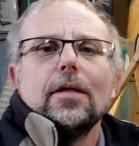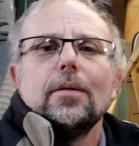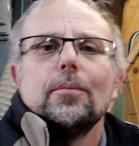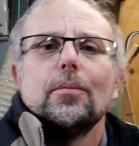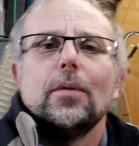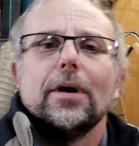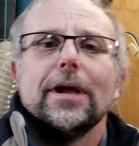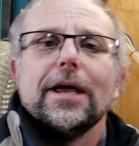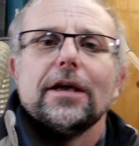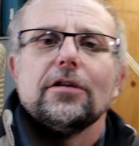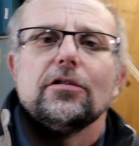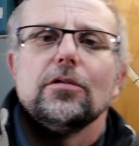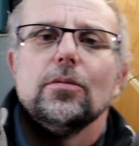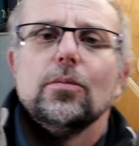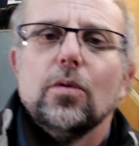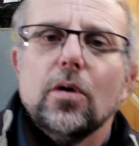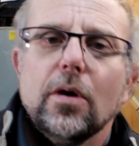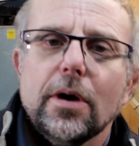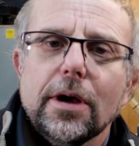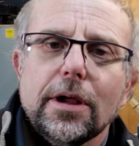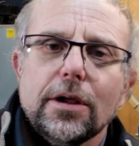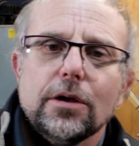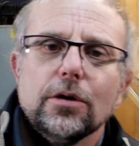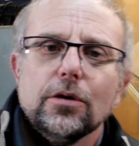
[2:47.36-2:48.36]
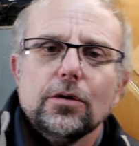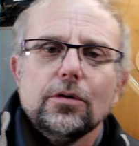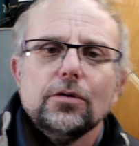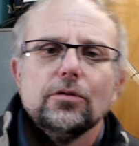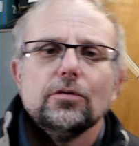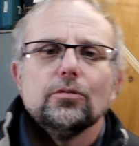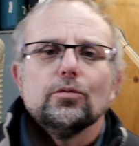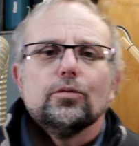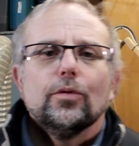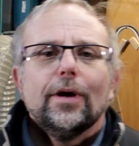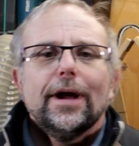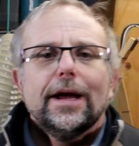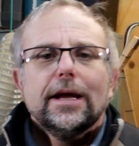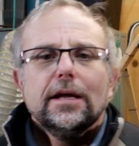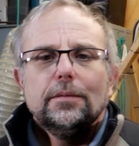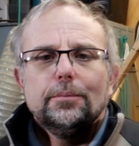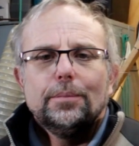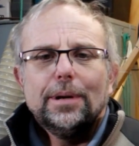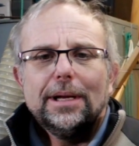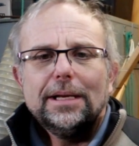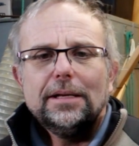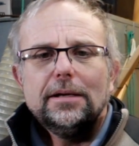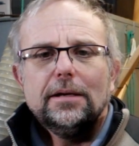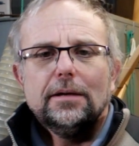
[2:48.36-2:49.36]
My X and Y use rack and
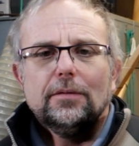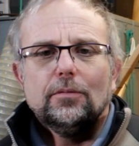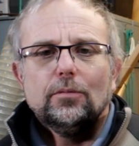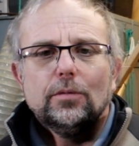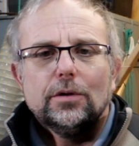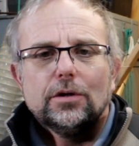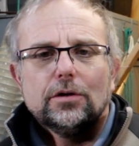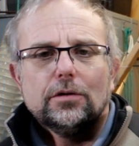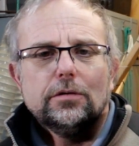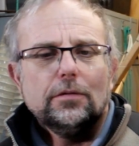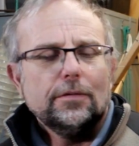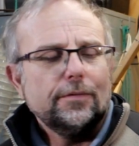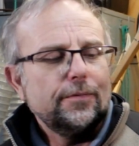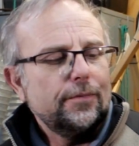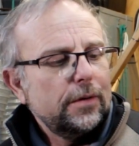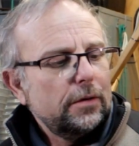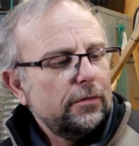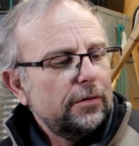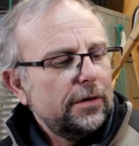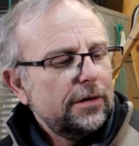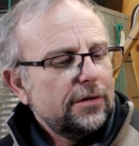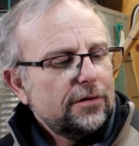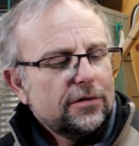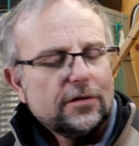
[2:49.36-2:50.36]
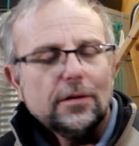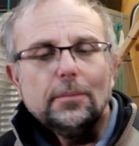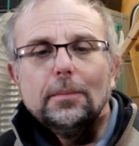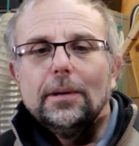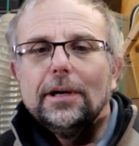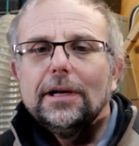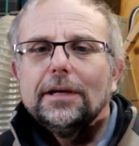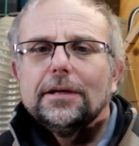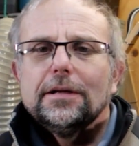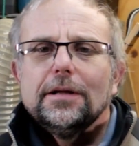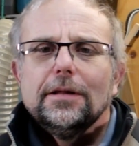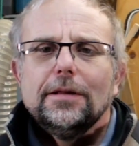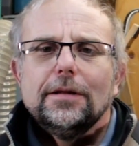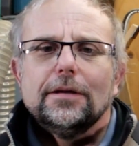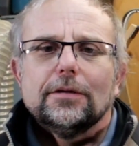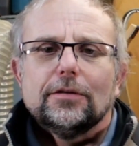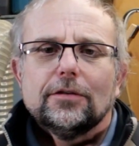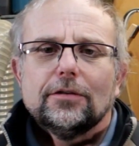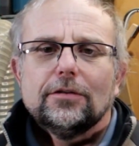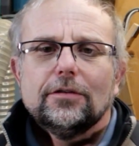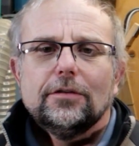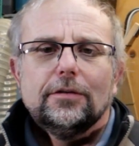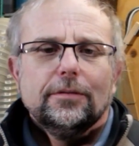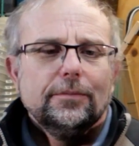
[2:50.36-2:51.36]
pinion, which look very similar to
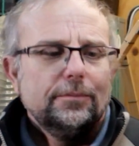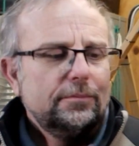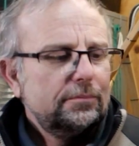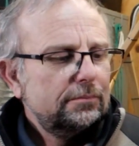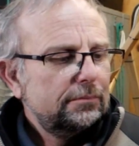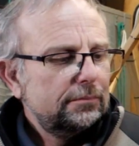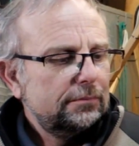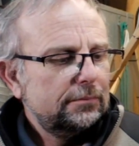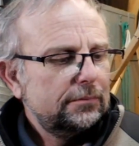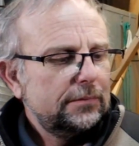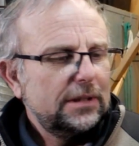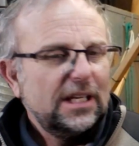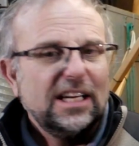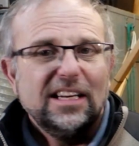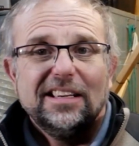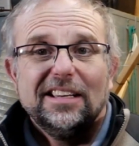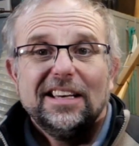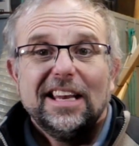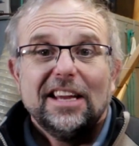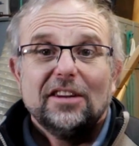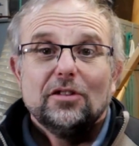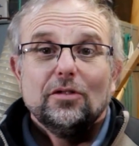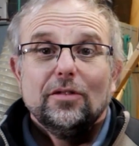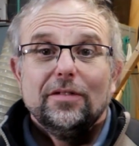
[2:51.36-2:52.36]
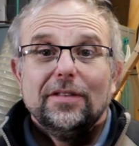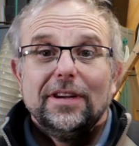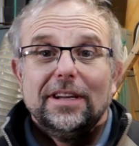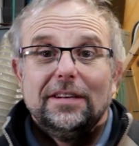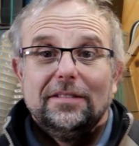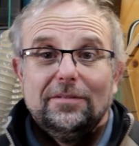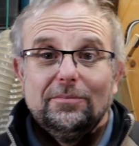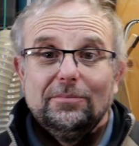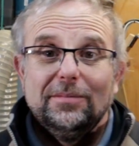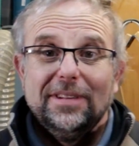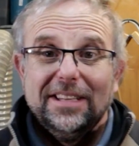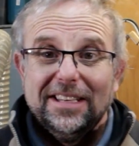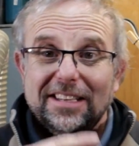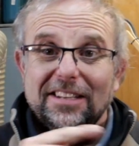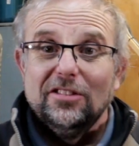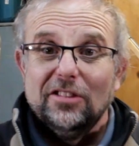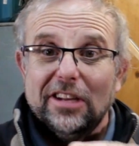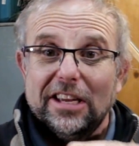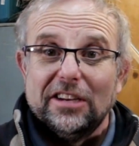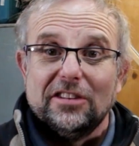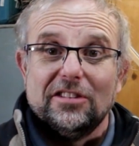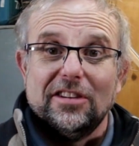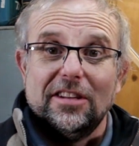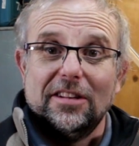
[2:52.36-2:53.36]
this. In actual fact, it is
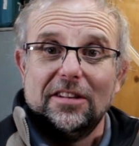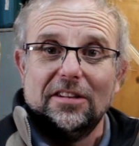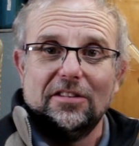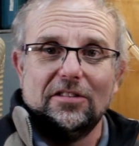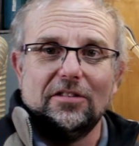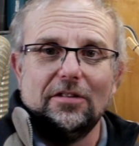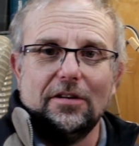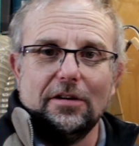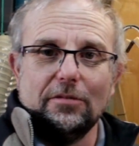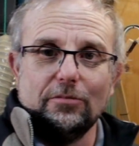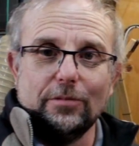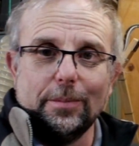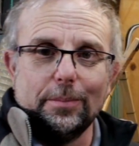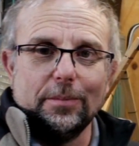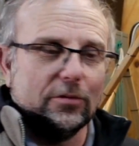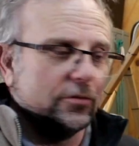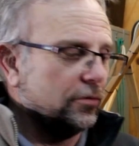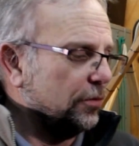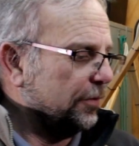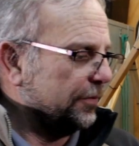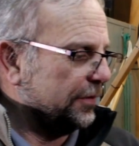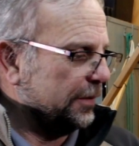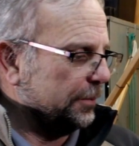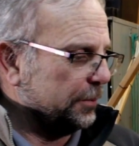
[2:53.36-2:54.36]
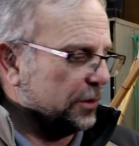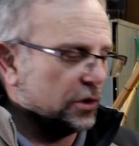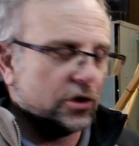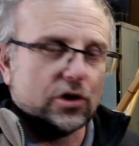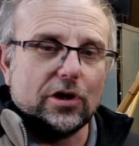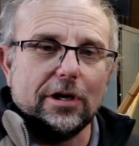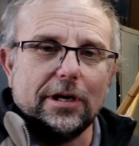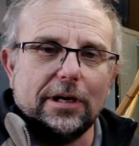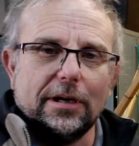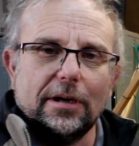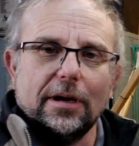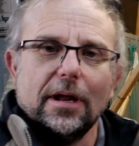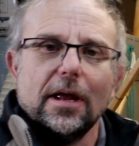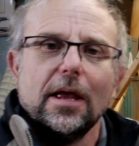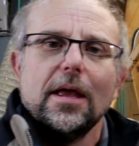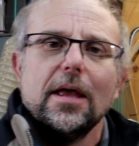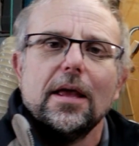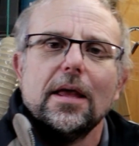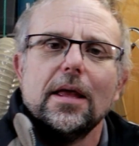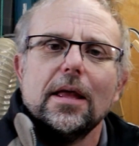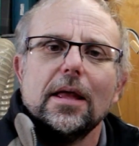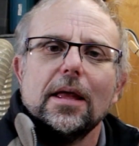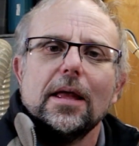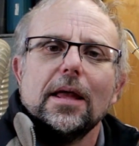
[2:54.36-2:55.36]
actually this. I ripped this off the machine.
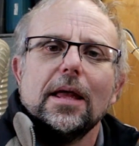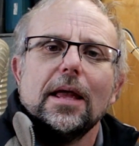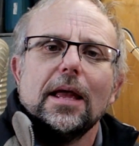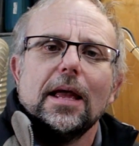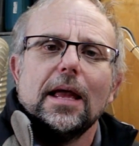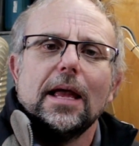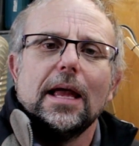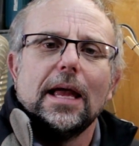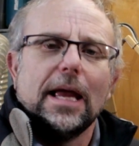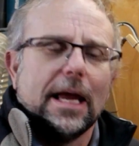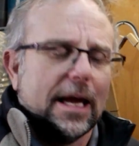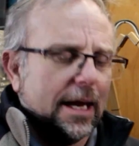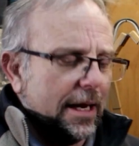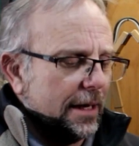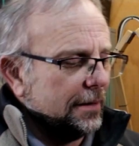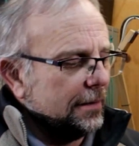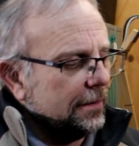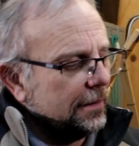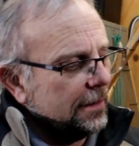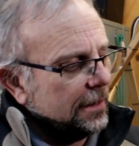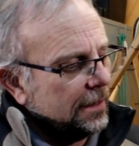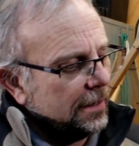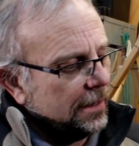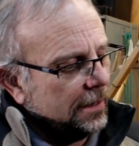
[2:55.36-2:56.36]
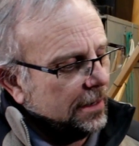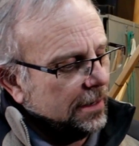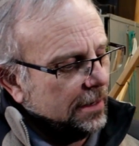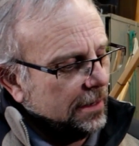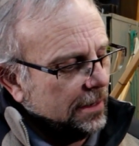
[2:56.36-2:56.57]
And